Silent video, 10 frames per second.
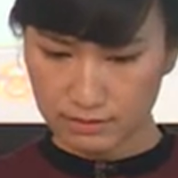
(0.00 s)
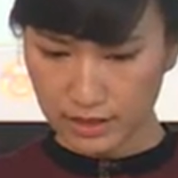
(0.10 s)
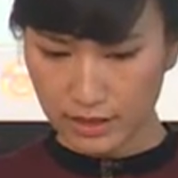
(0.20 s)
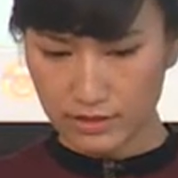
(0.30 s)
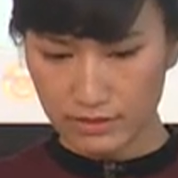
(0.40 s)

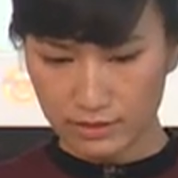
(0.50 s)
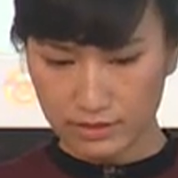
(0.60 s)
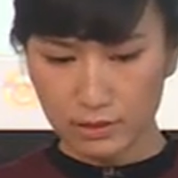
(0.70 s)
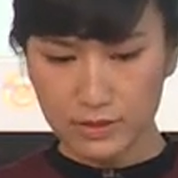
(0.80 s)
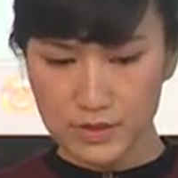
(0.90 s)
he
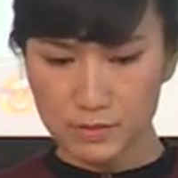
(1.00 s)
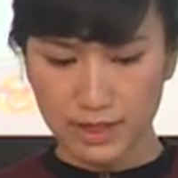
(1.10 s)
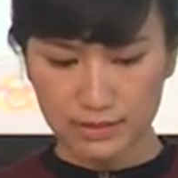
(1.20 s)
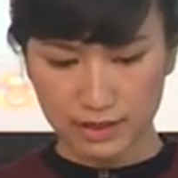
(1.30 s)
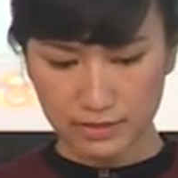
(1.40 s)
wrote this
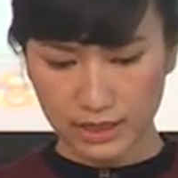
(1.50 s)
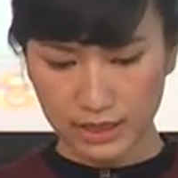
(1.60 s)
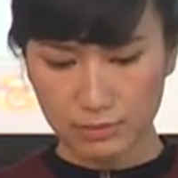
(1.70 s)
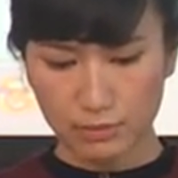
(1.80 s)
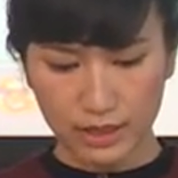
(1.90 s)
one not
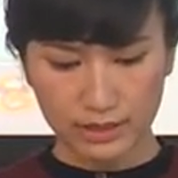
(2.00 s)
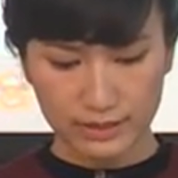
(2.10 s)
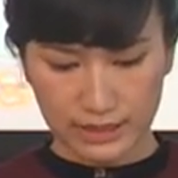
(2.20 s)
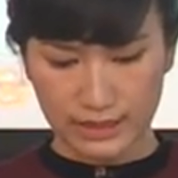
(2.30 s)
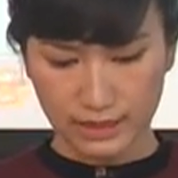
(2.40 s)
in modern
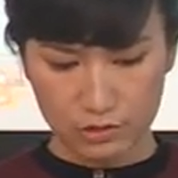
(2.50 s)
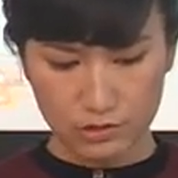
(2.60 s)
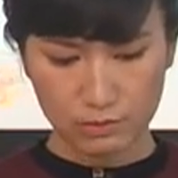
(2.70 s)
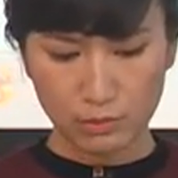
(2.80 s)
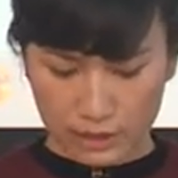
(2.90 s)
English,
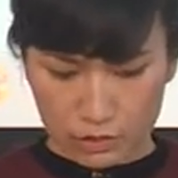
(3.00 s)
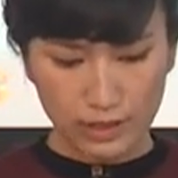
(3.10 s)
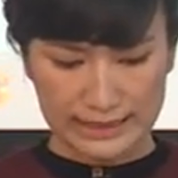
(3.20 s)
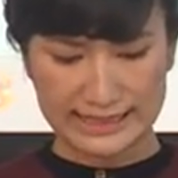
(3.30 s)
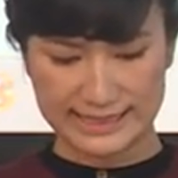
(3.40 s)
modern
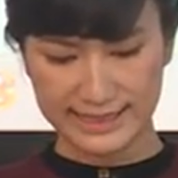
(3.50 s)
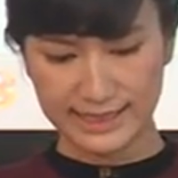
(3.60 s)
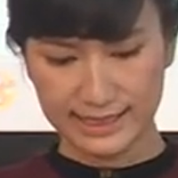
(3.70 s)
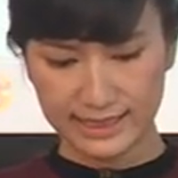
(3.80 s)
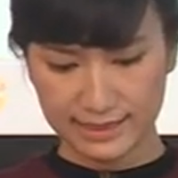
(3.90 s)
Chinese,
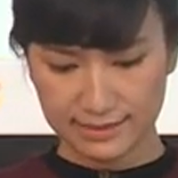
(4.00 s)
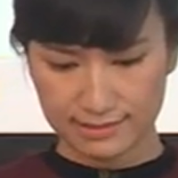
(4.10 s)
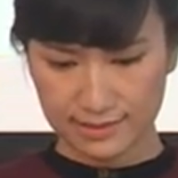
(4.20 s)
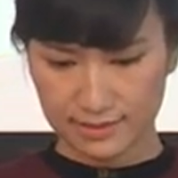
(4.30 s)
and